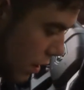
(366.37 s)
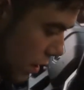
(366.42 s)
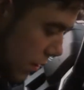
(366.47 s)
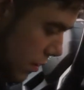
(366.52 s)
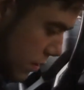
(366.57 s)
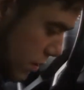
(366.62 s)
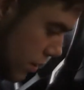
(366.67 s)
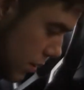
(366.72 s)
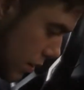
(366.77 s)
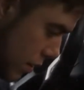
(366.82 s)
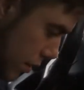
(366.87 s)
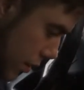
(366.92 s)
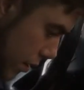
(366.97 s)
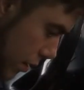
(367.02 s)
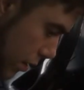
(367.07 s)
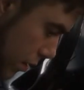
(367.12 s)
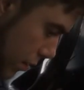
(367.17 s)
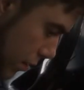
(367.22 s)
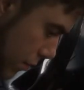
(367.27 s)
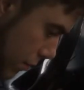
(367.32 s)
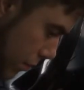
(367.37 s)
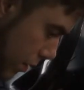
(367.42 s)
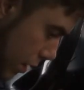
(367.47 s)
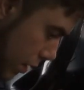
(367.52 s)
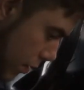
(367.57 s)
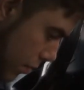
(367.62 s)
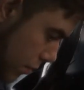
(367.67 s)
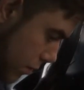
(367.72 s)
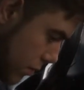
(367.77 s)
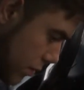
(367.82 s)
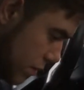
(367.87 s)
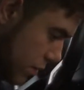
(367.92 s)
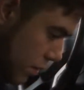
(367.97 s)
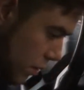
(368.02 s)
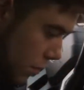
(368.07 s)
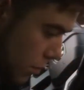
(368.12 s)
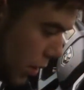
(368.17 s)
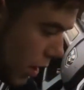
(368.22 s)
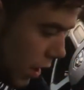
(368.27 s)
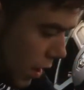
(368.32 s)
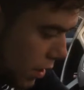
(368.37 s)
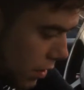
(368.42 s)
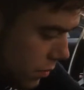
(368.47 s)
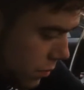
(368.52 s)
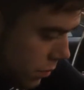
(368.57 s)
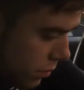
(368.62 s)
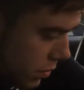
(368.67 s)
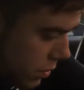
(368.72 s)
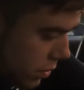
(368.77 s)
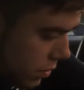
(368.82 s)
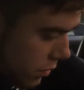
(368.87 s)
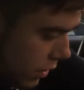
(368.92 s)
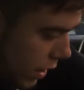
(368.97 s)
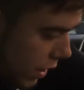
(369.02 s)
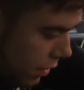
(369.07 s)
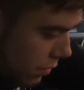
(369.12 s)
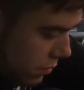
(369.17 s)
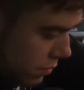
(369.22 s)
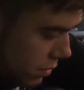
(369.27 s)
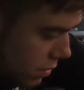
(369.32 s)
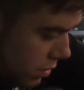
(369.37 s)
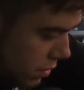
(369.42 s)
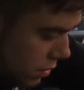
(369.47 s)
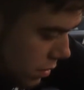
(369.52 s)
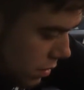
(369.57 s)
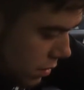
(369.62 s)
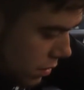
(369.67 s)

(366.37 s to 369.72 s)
And let's see here. That goes into the bottom with the ground.